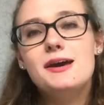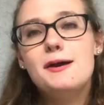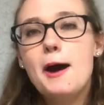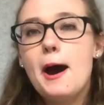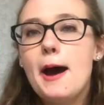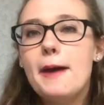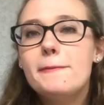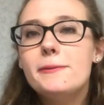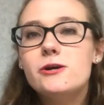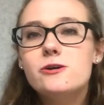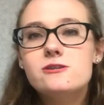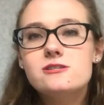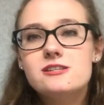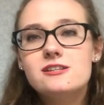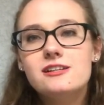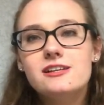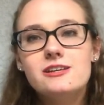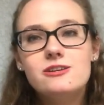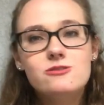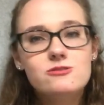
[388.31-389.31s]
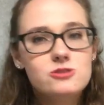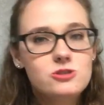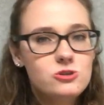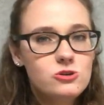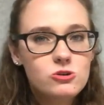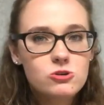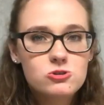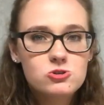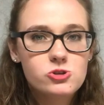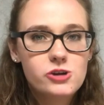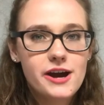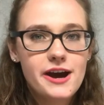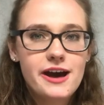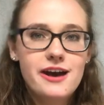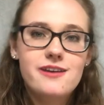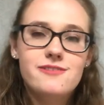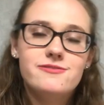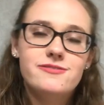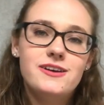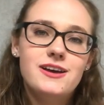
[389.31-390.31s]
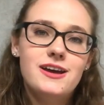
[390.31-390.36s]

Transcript: I personally use Google Drive.